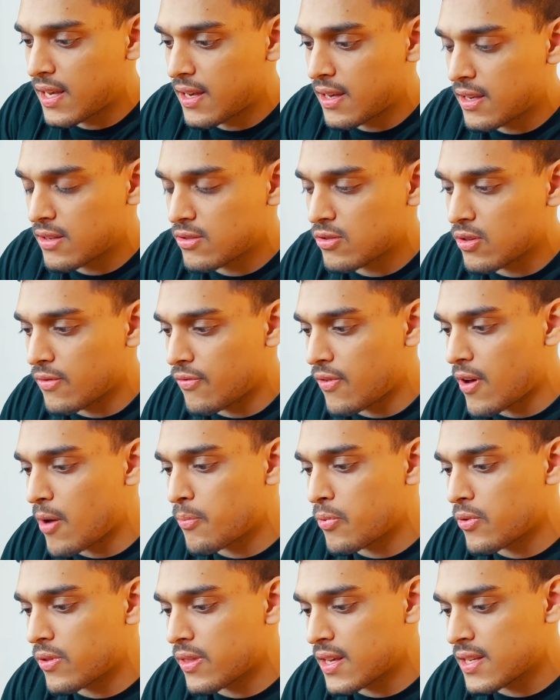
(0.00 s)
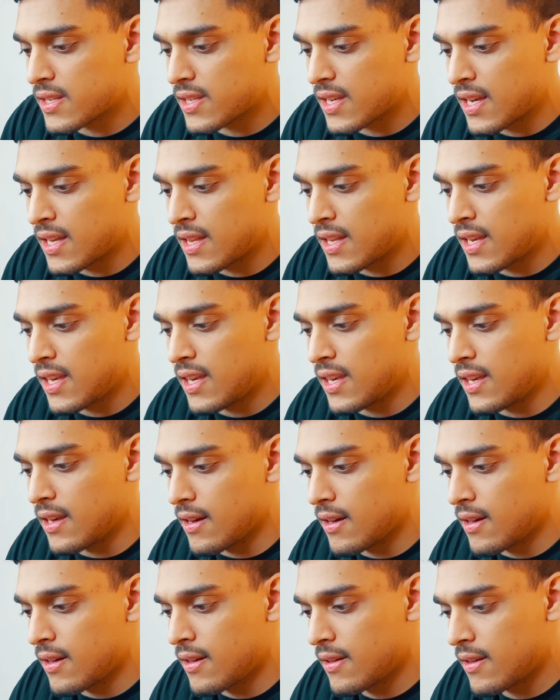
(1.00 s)
So if I put this in
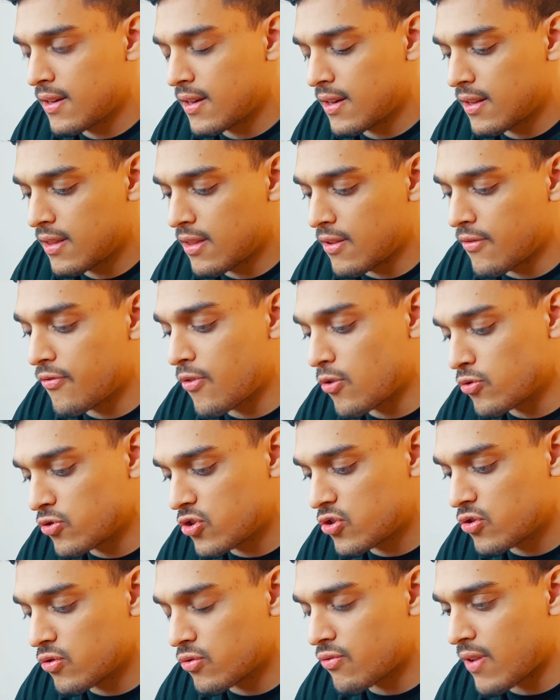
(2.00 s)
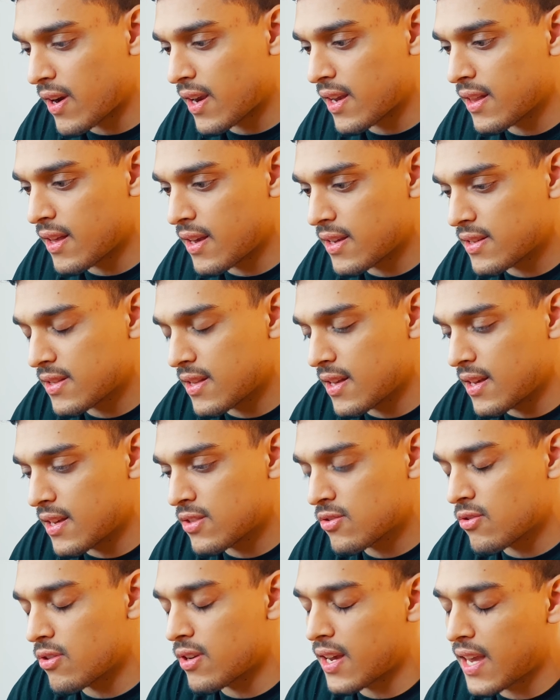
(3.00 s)
here, the phone should recognize that it's
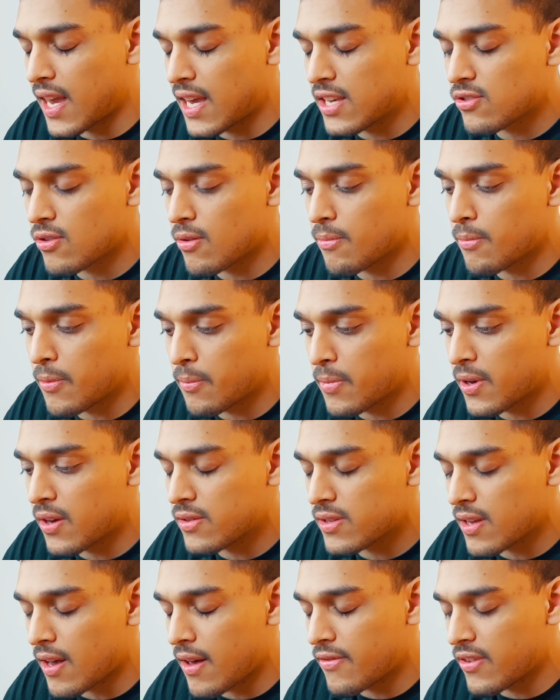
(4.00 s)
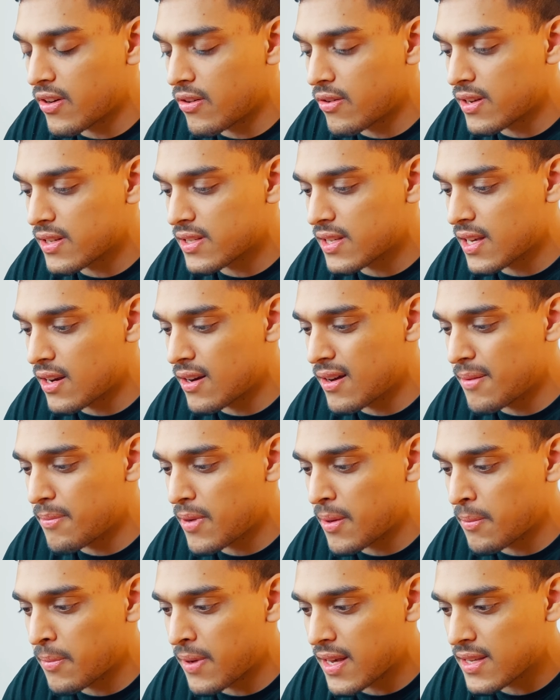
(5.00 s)
got a case on, but because I haven't got it set up,
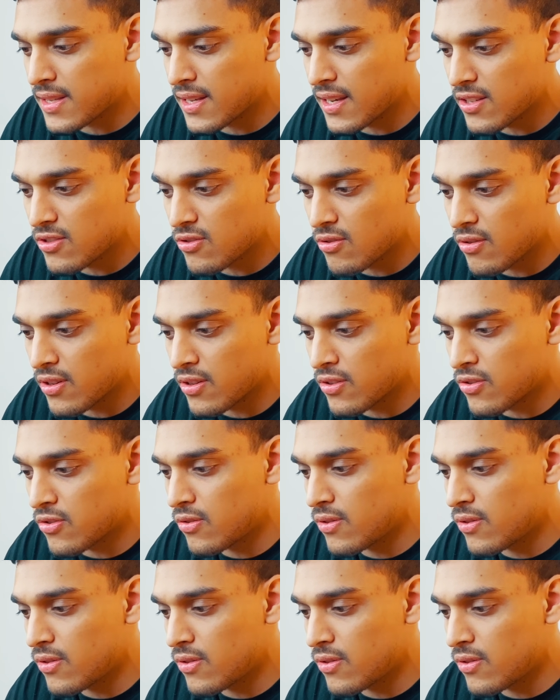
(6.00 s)
I'm guessing it's not going to do